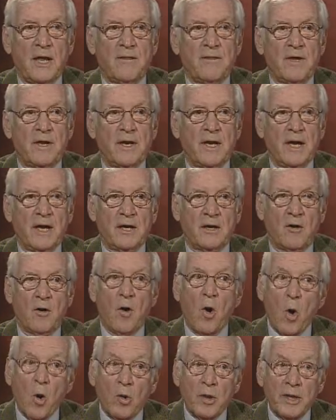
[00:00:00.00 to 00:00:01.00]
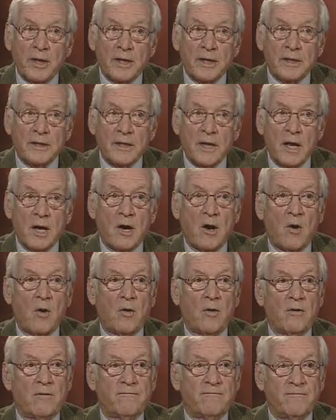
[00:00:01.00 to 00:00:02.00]
that had a hole in it
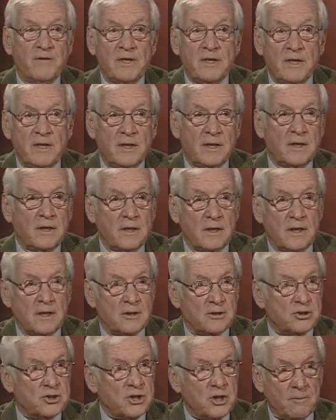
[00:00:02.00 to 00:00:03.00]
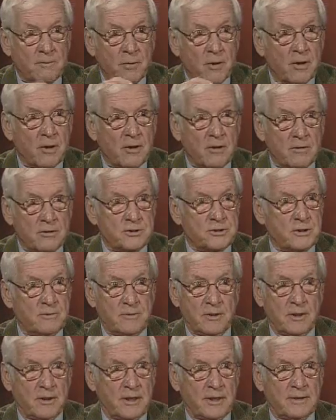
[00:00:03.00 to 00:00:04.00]
or a feeding uh, chip on it or
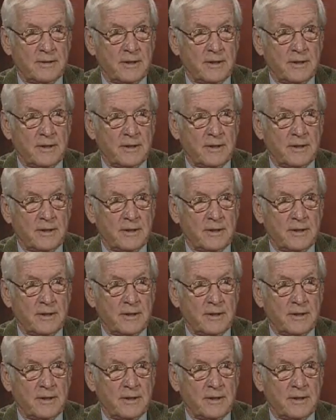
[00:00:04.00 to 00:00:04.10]
something like